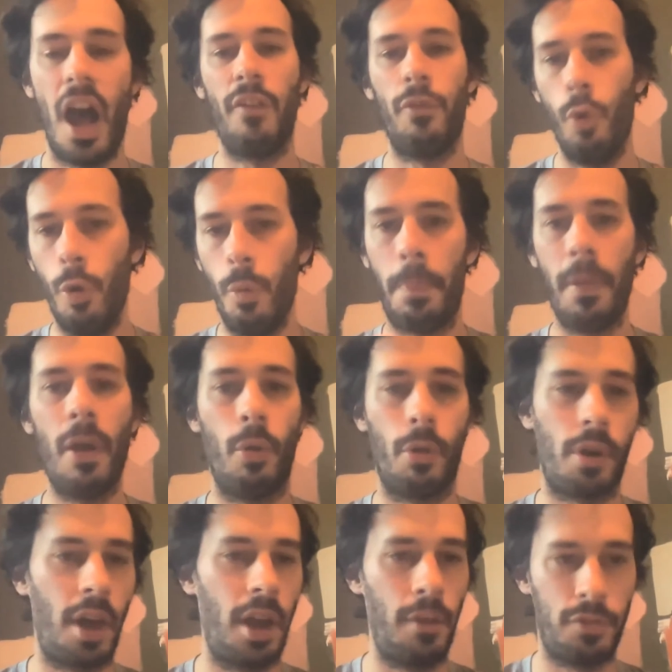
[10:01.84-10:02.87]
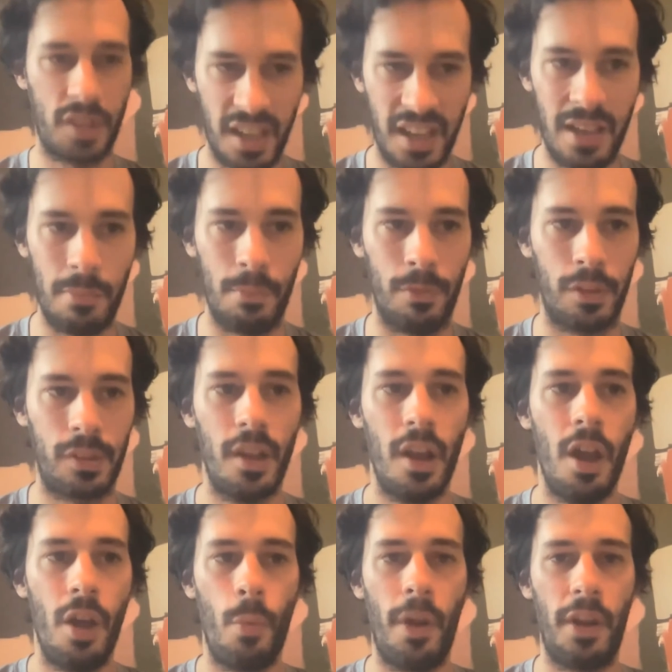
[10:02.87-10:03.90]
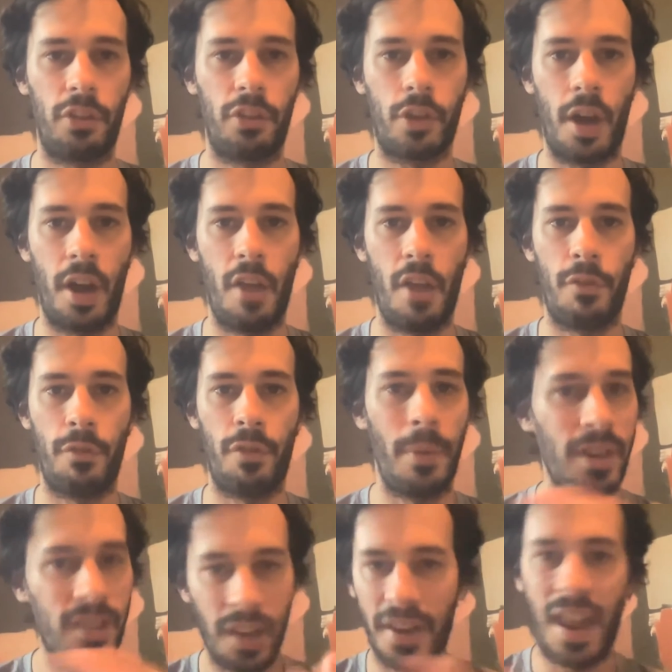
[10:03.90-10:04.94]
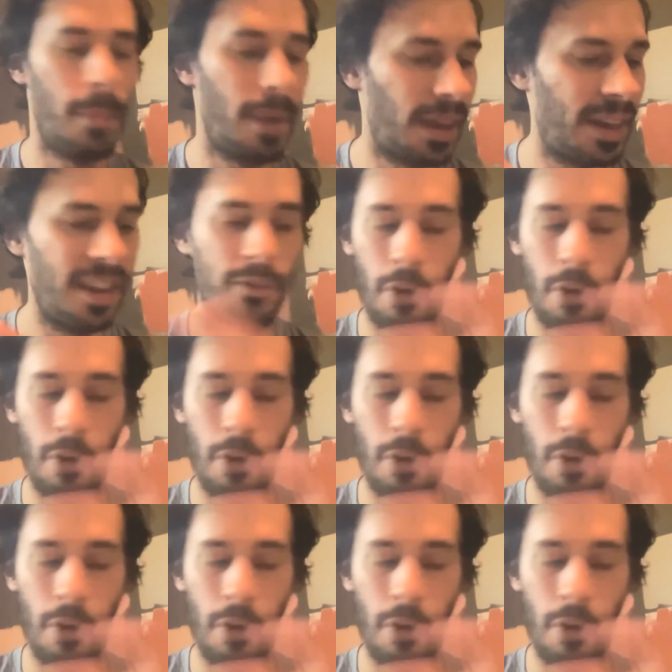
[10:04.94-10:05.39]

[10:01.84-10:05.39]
have all built kind of teams which kind of very dynamically,